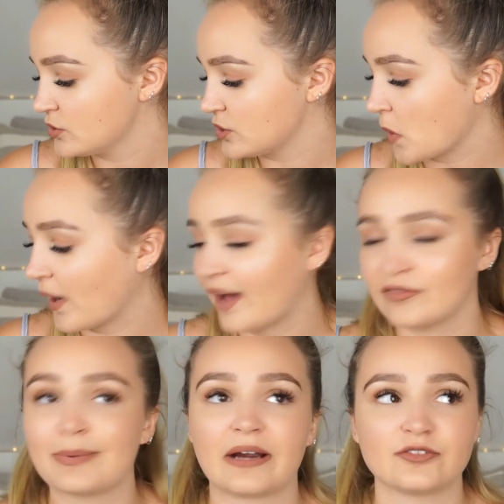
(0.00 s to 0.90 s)
So I have
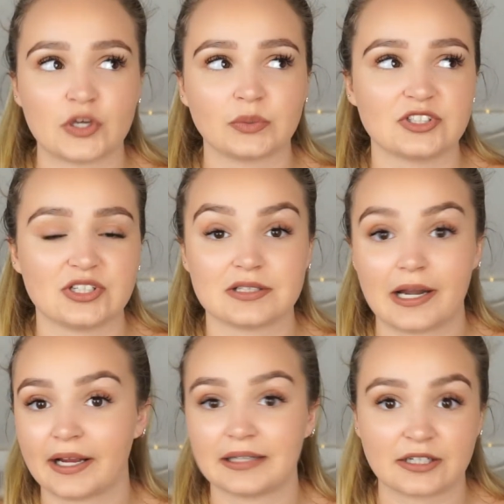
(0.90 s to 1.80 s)
a pair of Joanie jeans
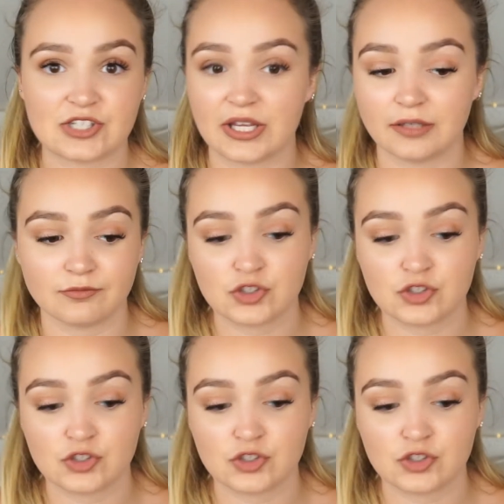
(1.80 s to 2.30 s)
that I can actually